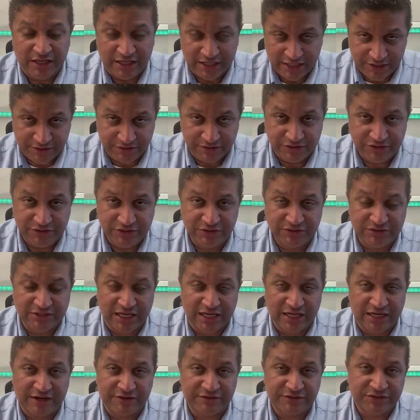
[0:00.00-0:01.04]
Here in
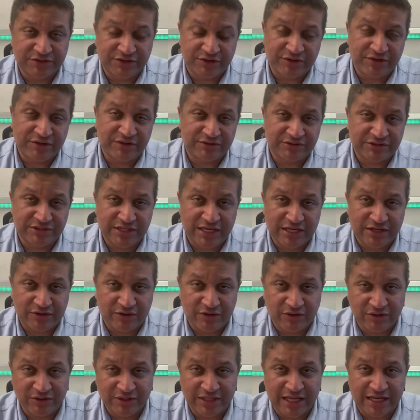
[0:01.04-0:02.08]
Tucson, Arizona, there's not a
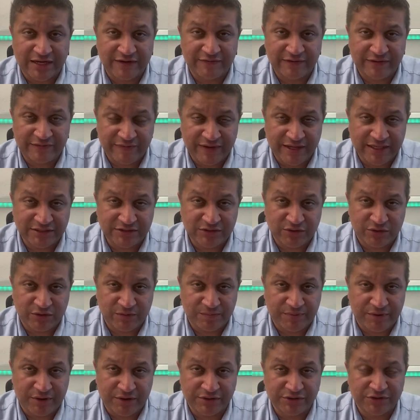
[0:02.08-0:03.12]
whole lot of Advanced Auto
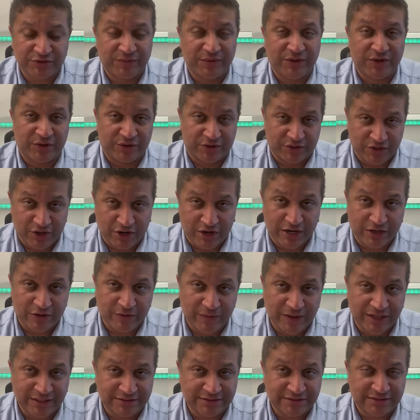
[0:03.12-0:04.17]
Parts, so we go to
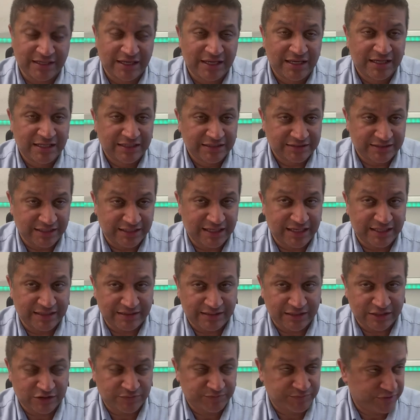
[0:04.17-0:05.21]
CarQuest to get
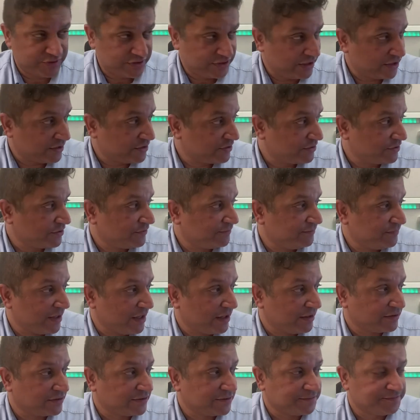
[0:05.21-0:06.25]
this particular
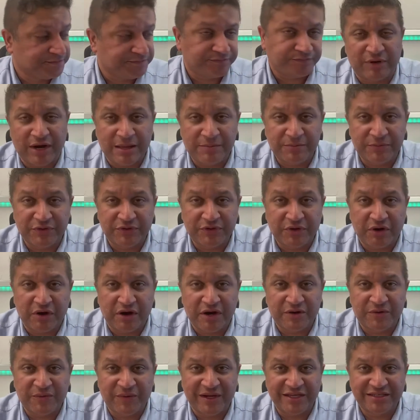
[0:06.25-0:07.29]
belt. Problem with
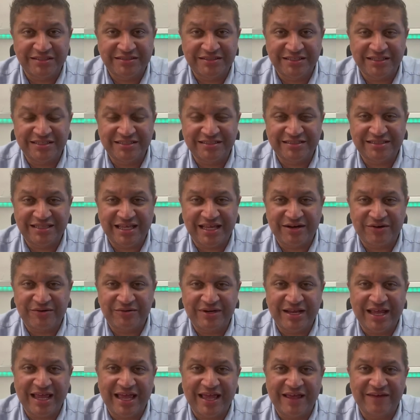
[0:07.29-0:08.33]
CarQuest is they don't
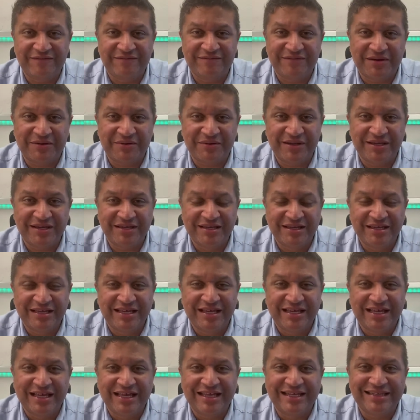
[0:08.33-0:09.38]
have very
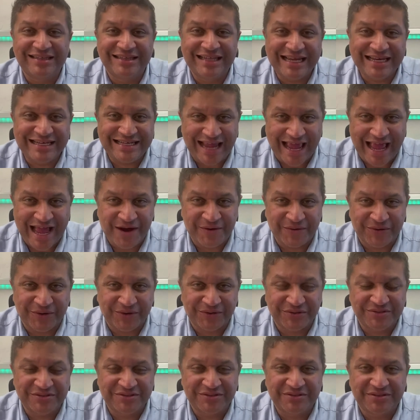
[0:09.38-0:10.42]
late
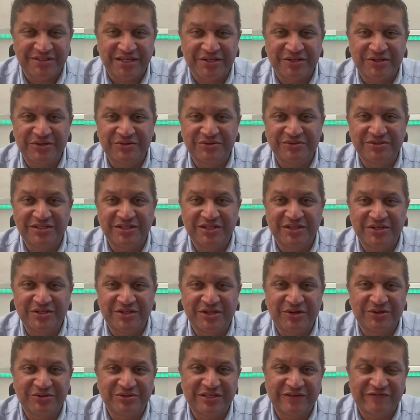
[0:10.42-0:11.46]
hours. They usually
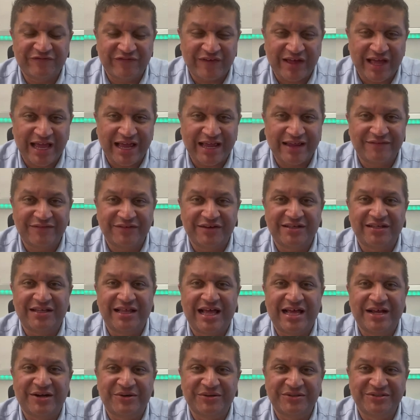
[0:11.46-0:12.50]
close at 5
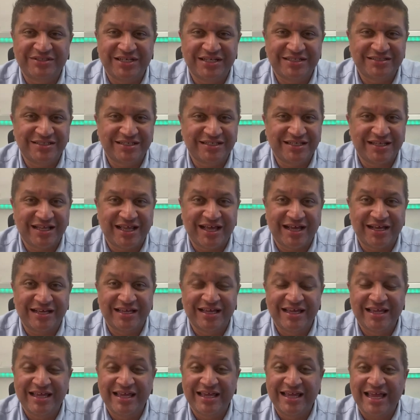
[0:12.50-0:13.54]
o'clock or 6 o'clock,
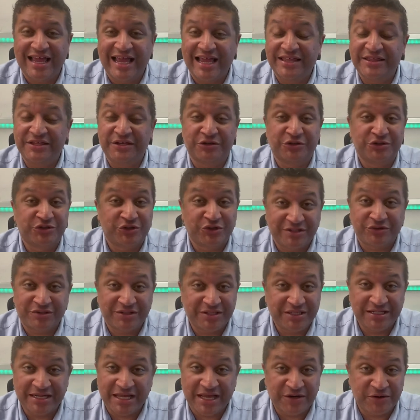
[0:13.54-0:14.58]
and they're
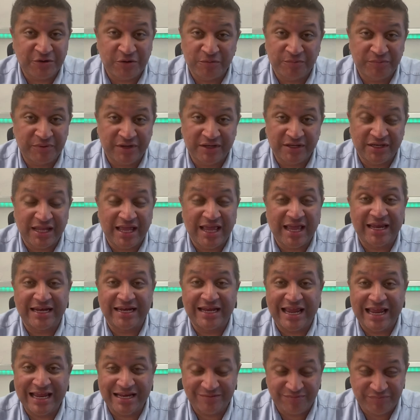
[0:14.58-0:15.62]
certainly not open at
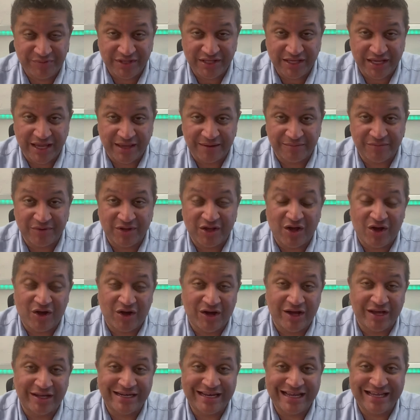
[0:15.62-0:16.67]
8 p.m.
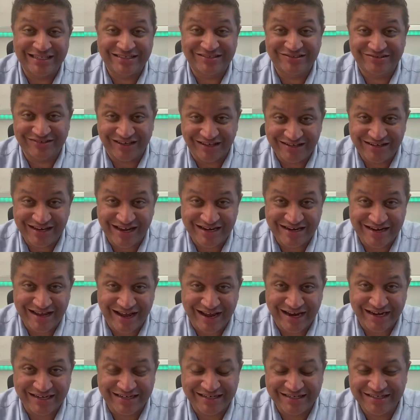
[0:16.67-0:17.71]
on a Sunday
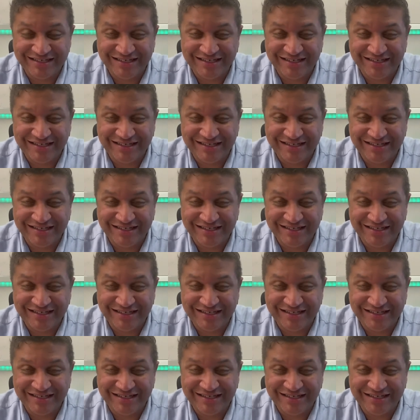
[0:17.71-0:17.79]
night.